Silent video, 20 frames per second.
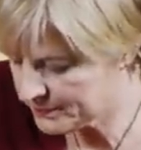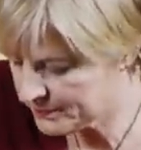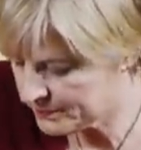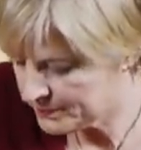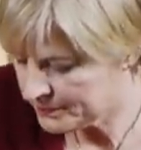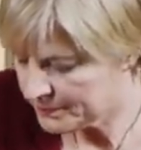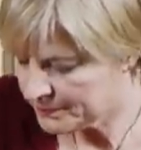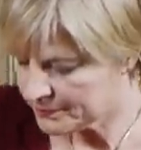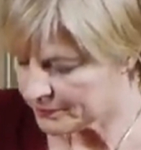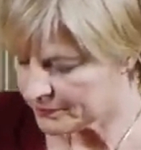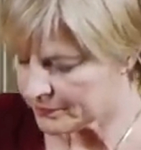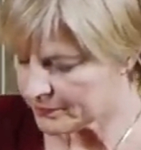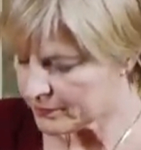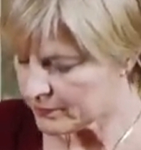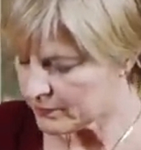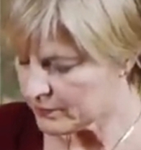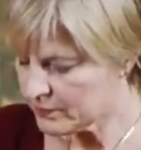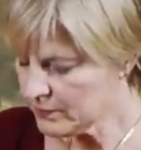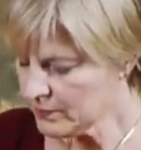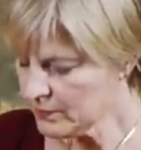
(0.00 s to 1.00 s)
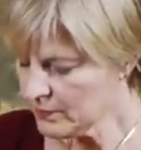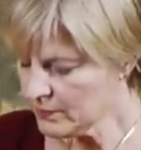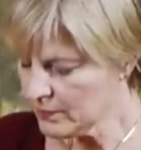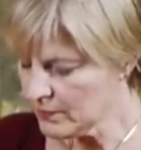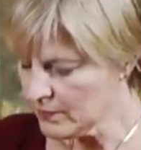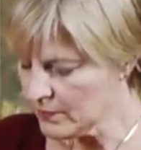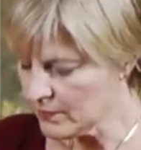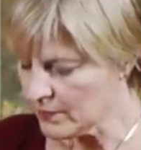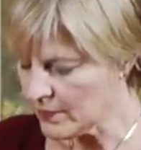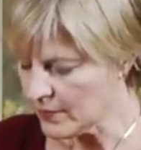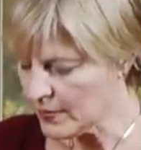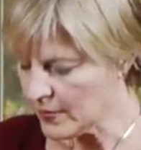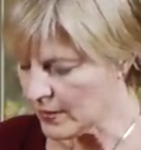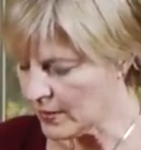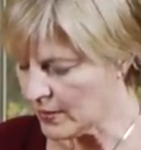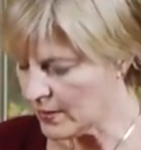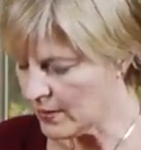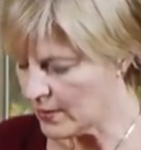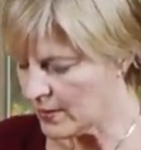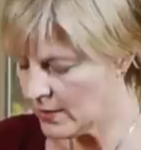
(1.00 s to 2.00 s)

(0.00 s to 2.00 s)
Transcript: [no speech]